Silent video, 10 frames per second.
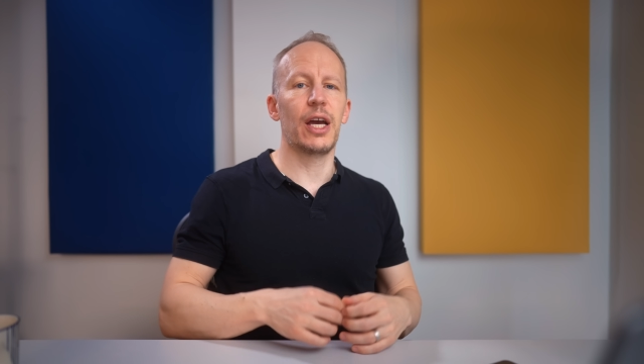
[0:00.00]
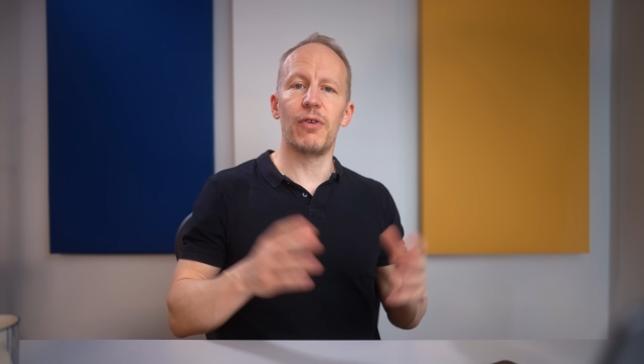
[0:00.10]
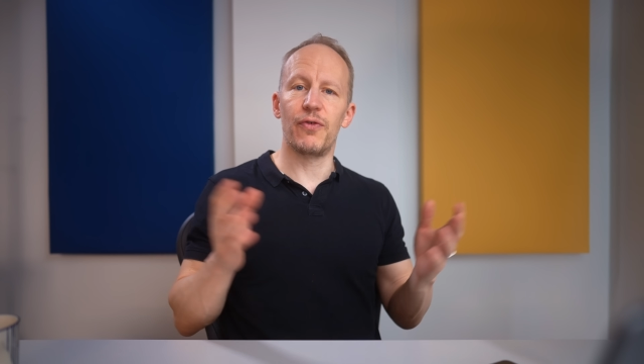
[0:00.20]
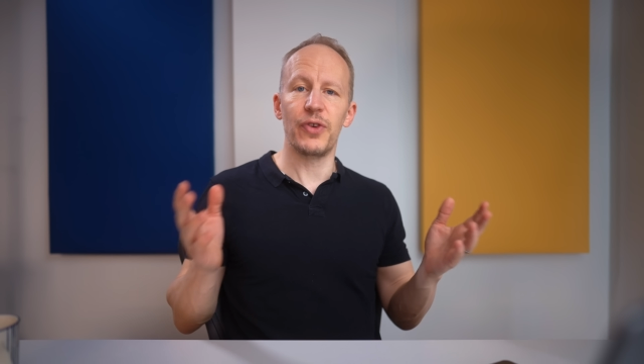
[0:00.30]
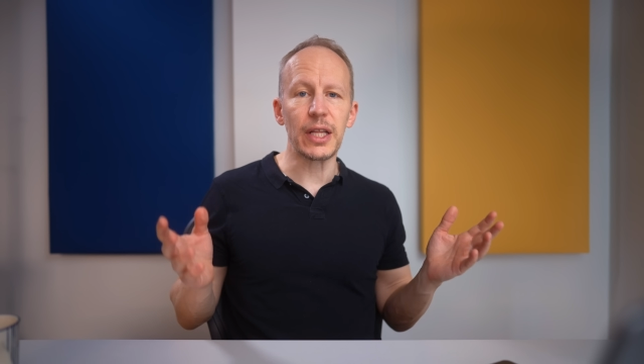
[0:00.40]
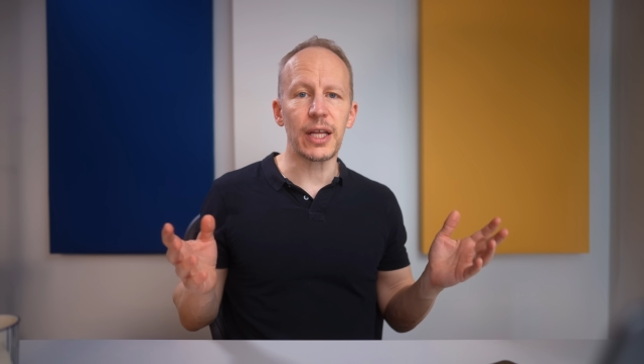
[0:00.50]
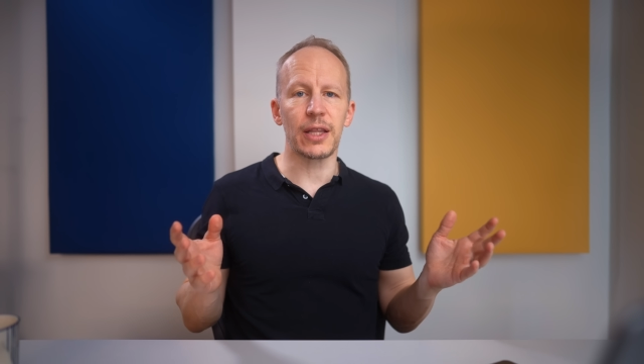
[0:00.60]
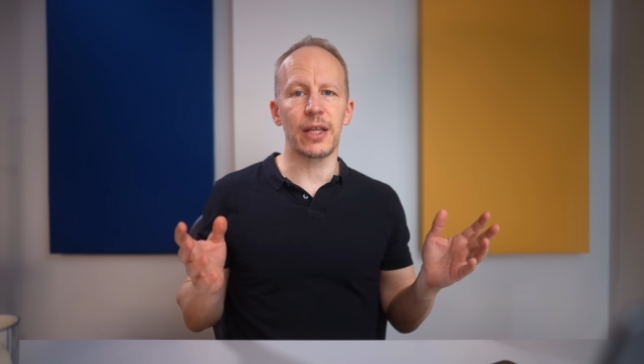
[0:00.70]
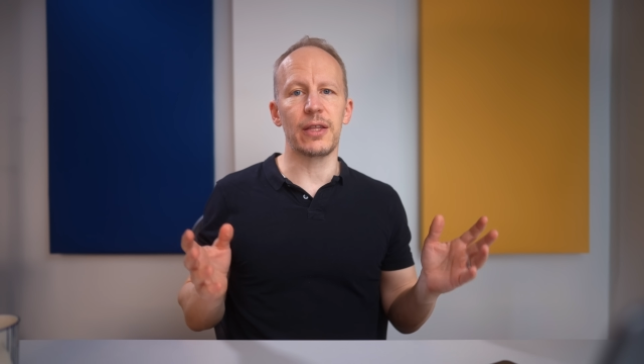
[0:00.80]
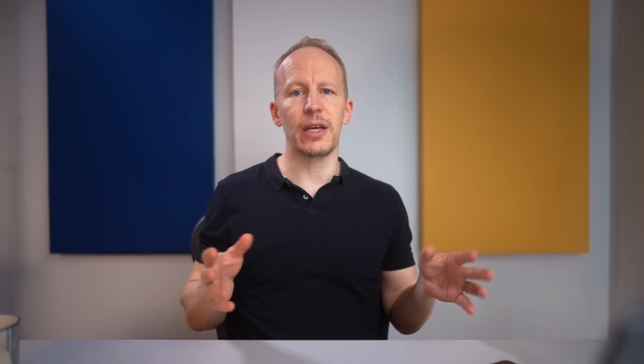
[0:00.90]
have a feeling
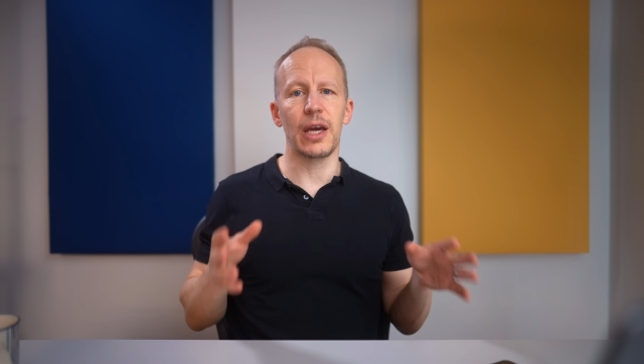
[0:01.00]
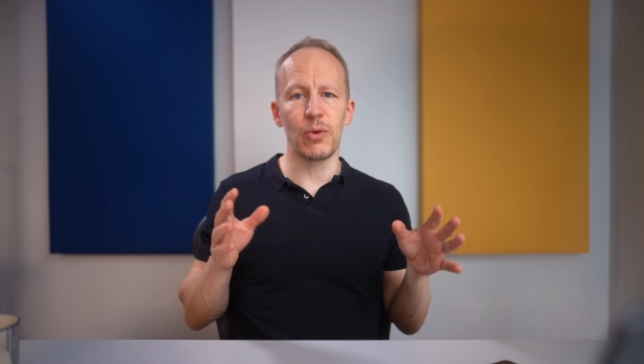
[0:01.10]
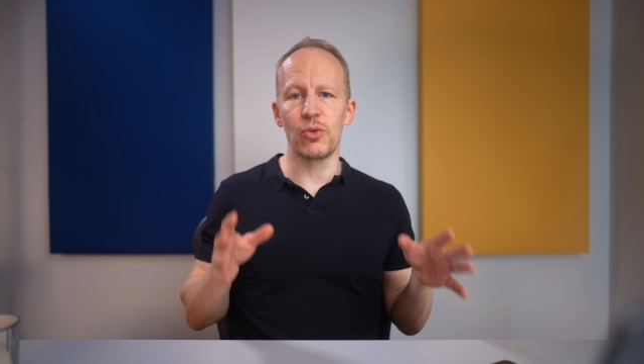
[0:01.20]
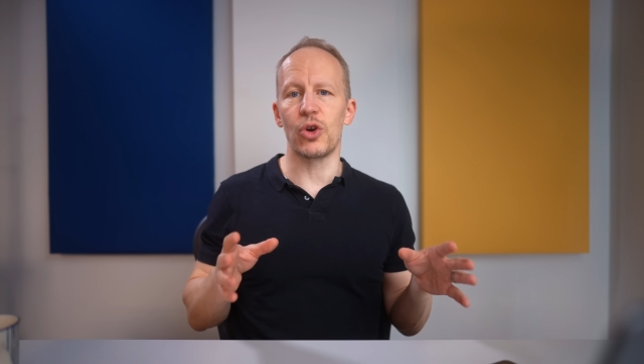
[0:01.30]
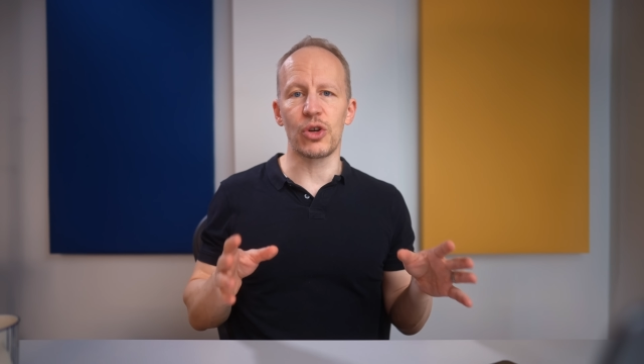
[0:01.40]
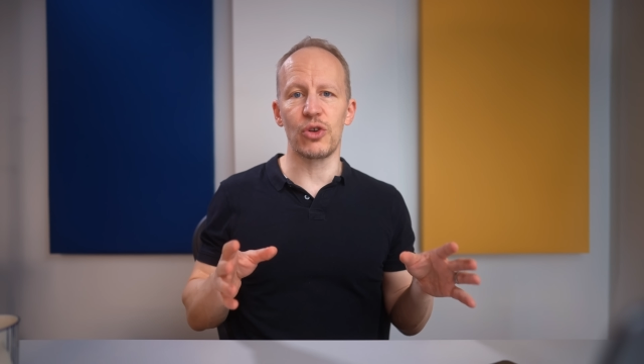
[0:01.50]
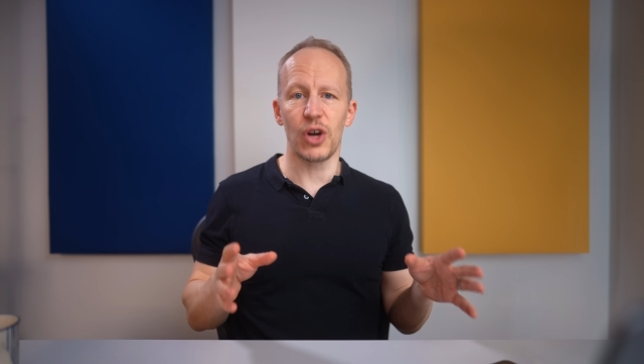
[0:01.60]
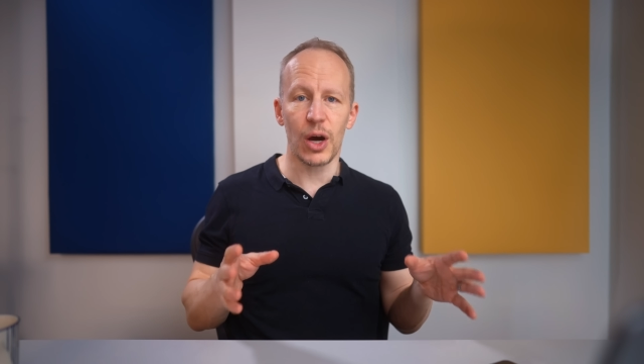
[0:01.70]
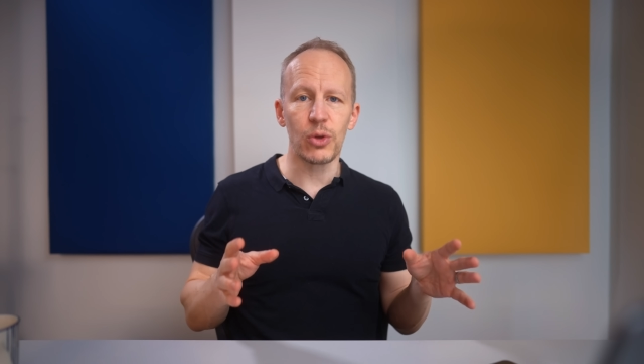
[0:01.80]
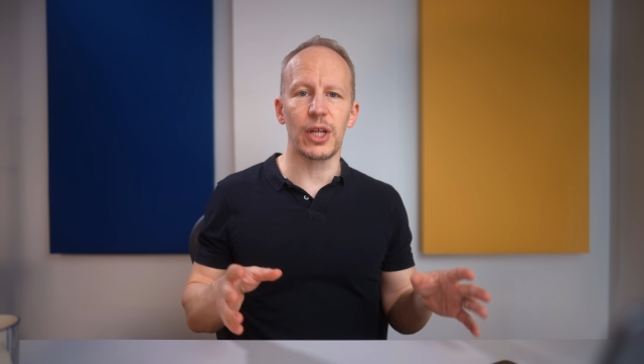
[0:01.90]
that they can work
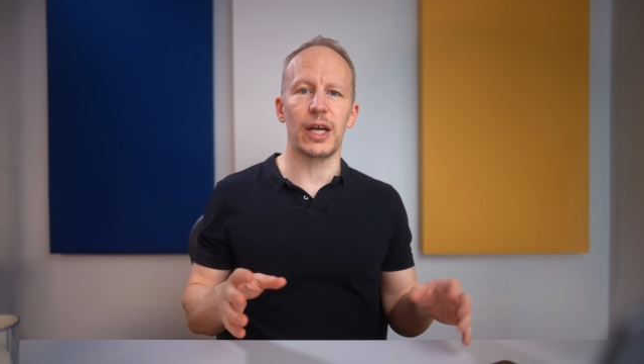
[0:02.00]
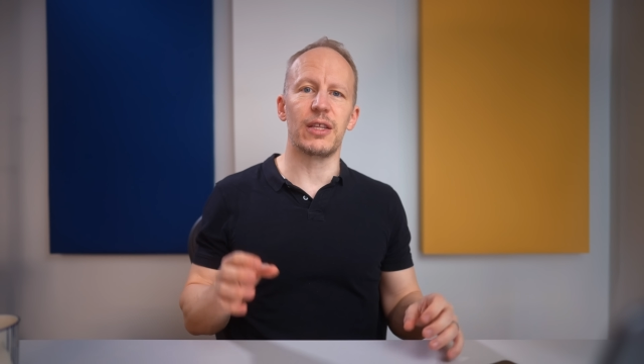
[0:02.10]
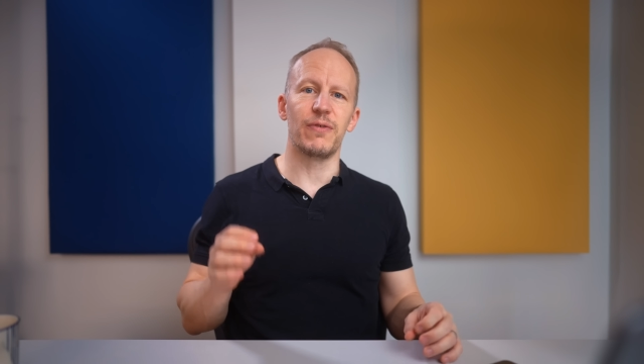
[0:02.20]
around that.